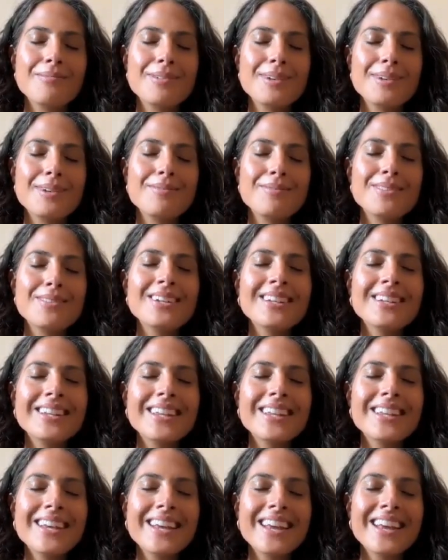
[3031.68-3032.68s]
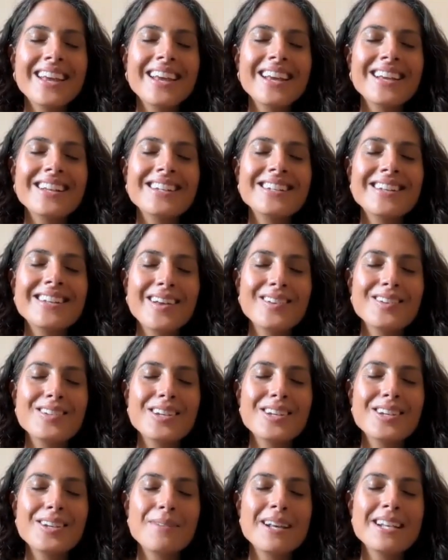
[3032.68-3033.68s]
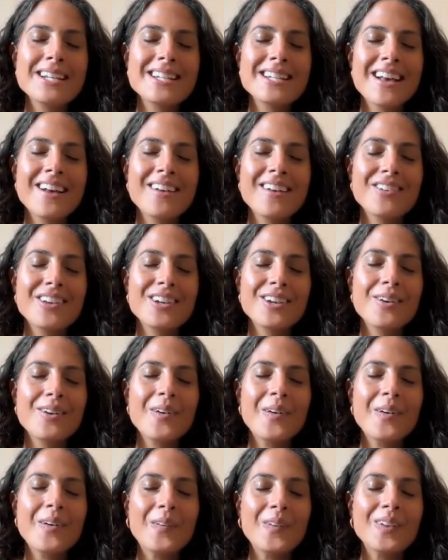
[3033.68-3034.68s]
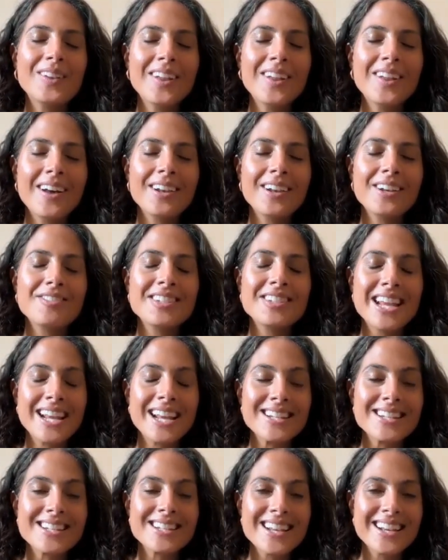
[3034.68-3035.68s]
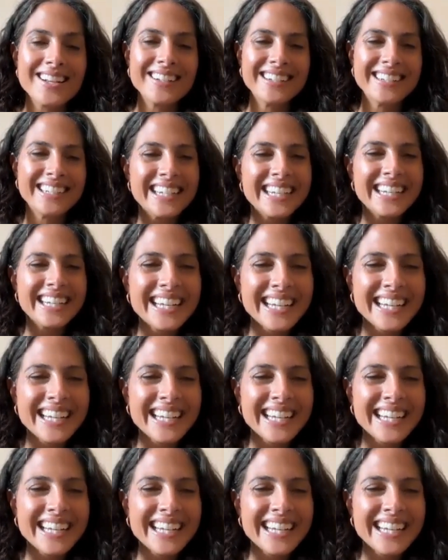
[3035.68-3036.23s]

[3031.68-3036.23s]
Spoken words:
have been really indulging myself in a whole lot of dancing.